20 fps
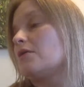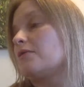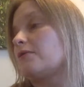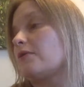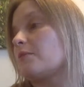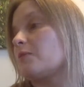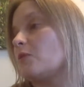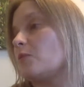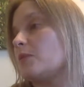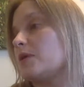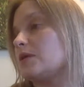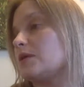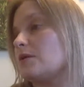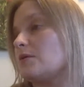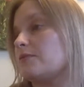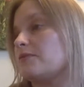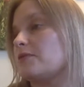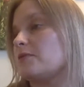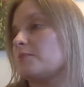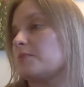From the
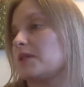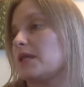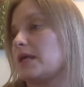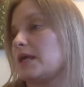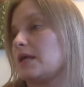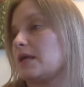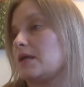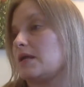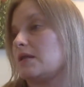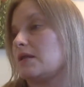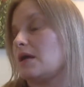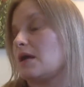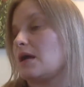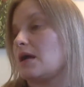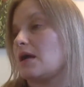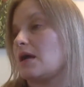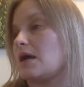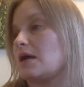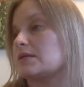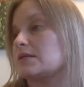window of the plane,
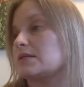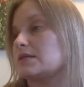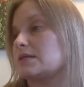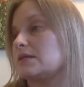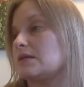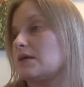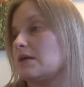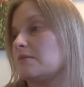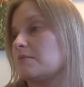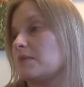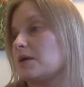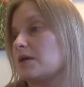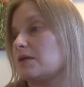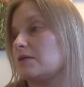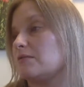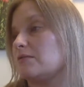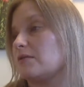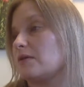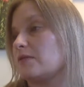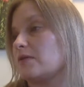I see a
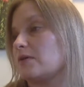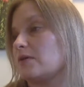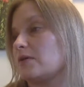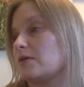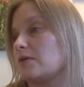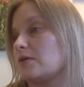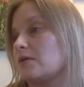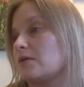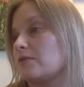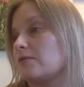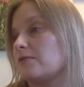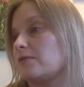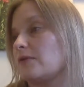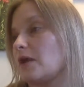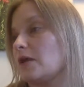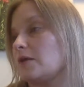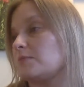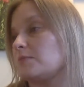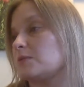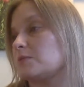muddy river
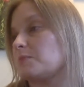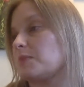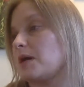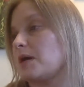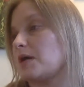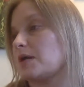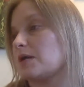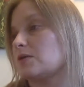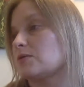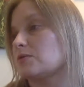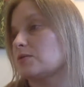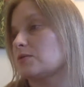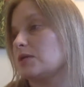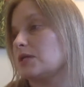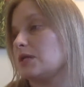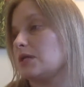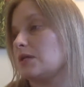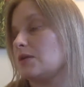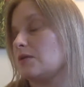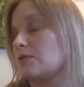framed by
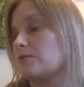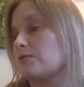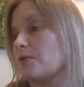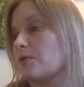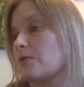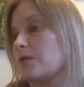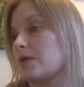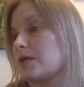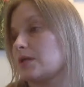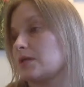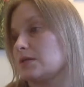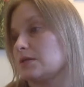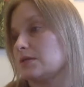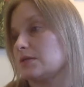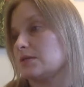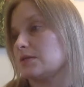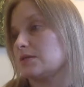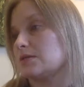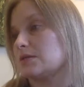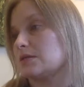green rolling
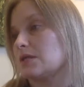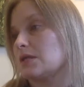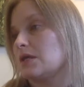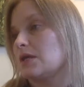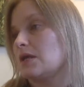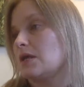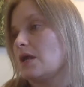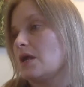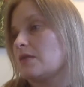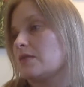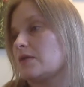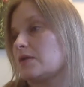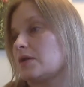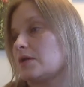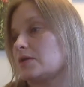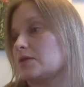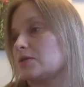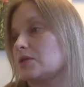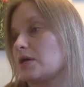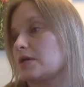hills that
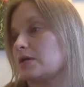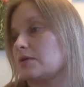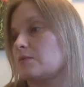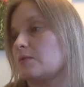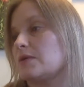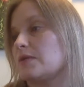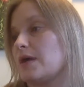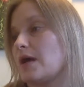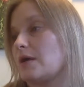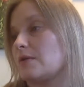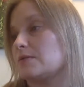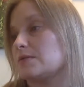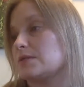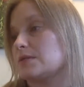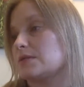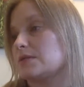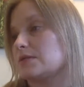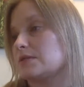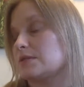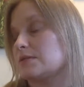are dotted with
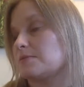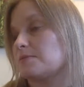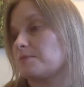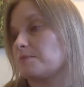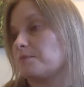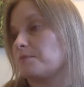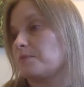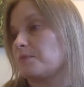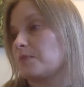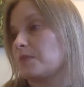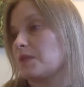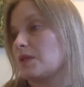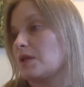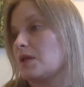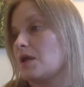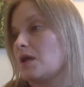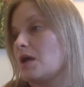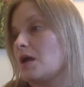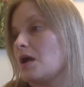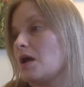houses.
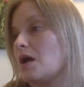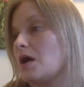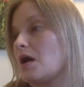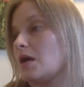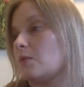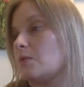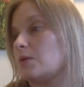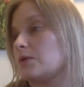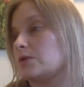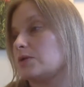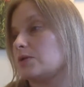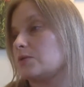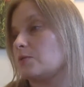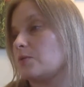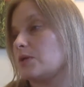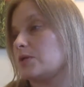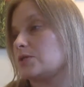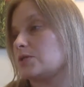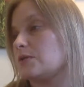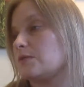I wonder
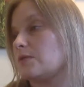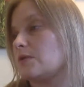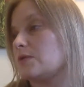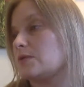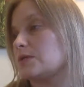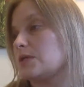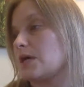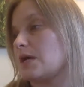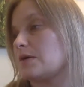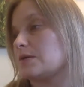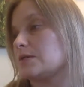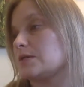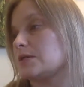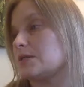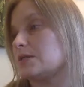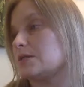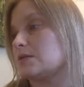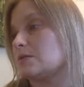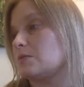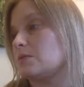which of those
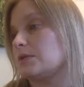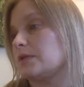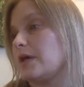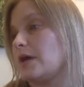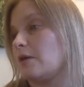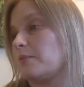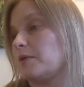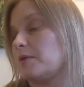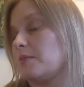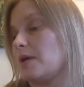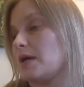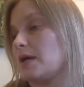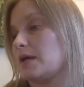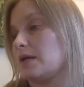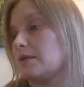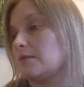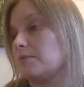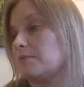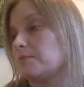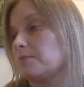houses will now be
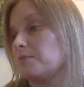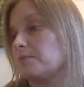mine.